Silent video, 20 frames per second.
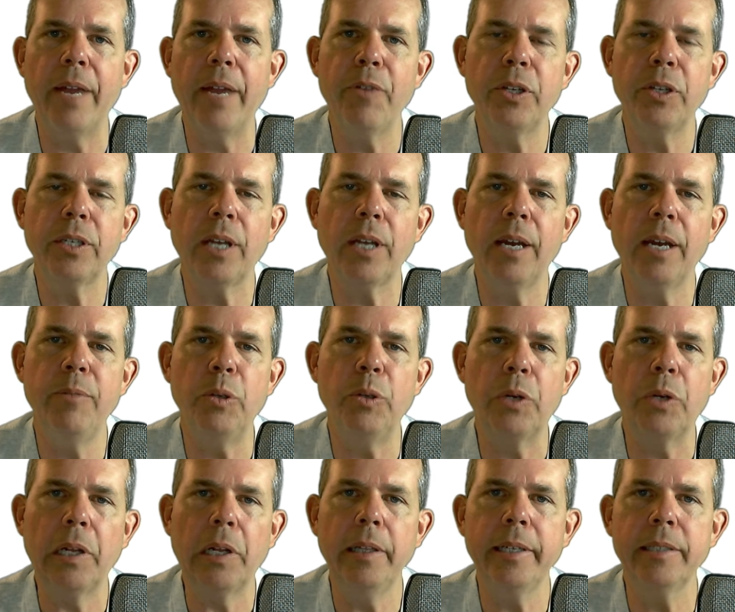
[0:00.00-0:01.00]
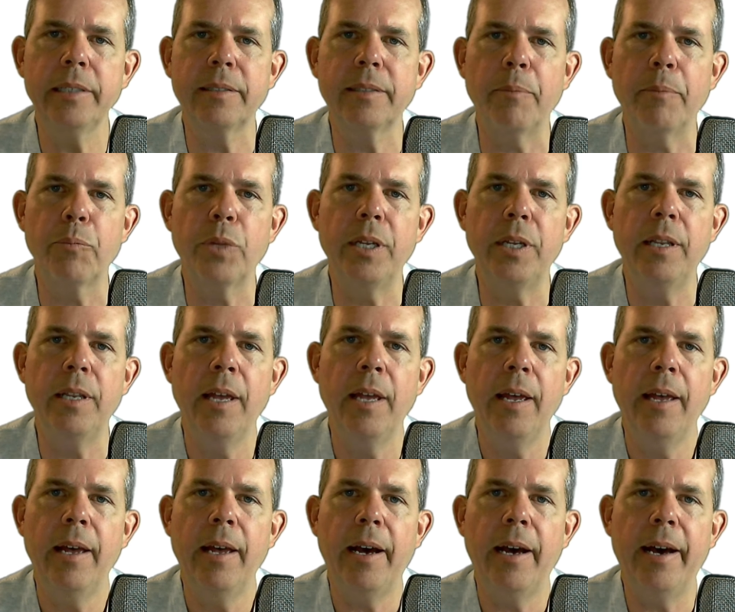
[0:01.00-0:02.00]
every time you click something
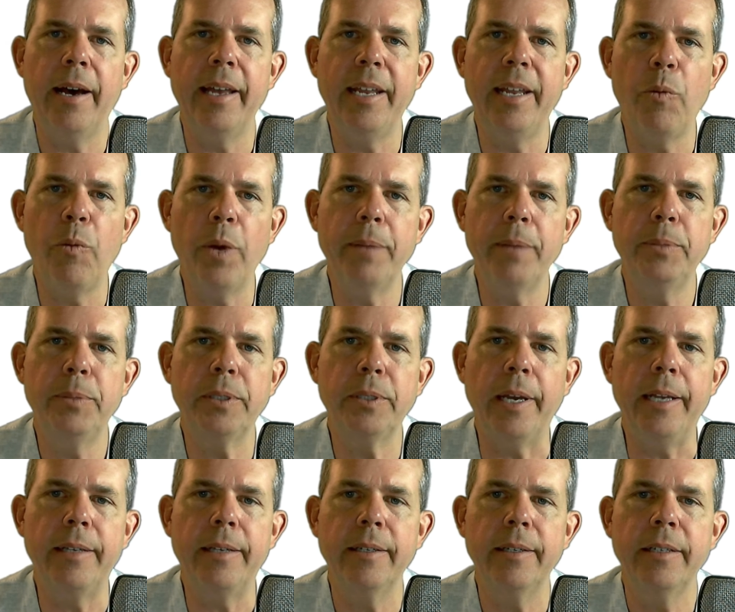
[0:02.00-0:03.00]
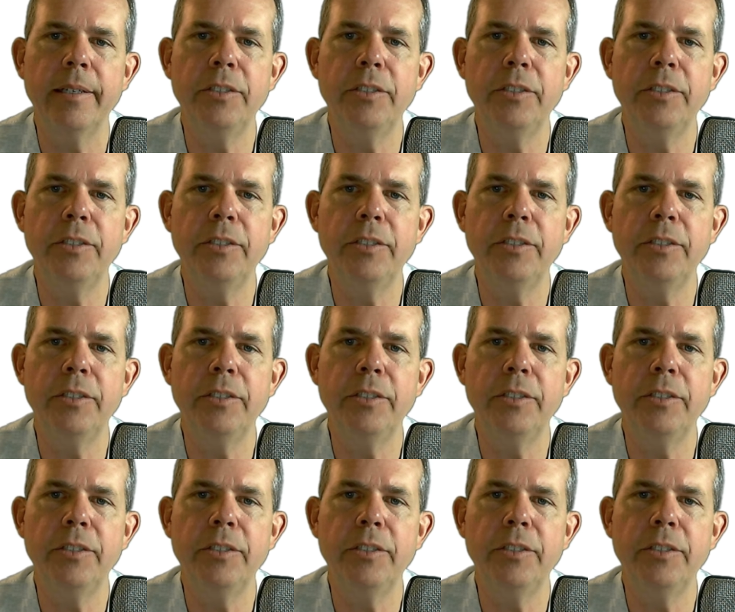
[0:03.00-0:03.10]
on a website,